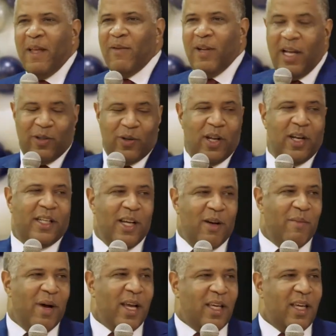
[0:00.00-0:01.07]
when I try to
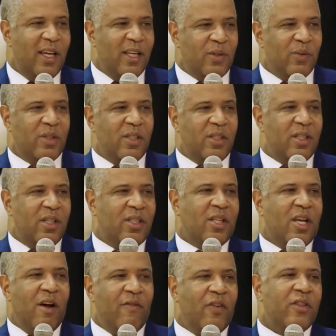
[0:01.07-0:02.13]
tell my kids, which is
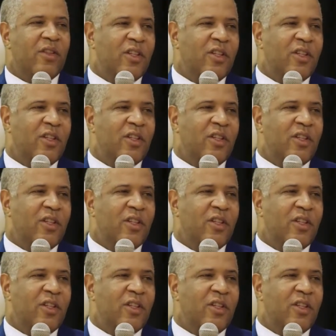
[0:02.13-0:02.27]
discover